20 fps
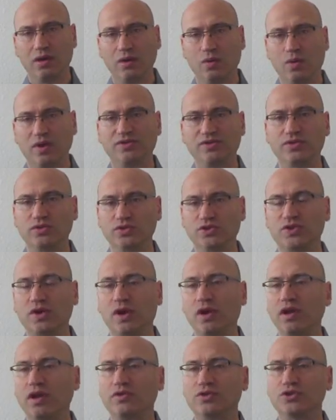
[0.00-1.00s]
Once you
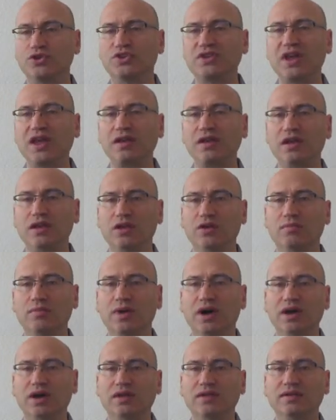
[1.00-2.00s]
start understanding your
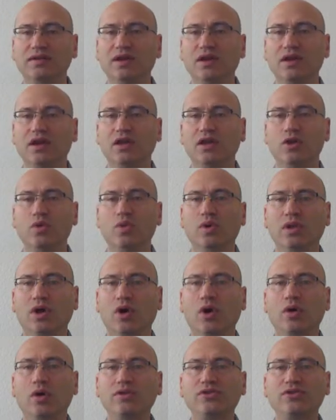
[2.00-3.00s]
mind, you will
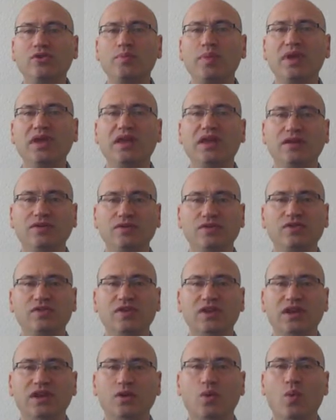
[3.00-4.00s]
also begin to
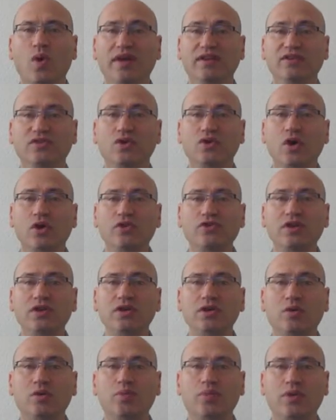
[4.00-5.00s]
see what is causing
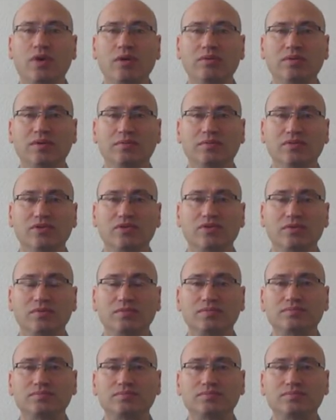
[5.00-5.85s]
your problems.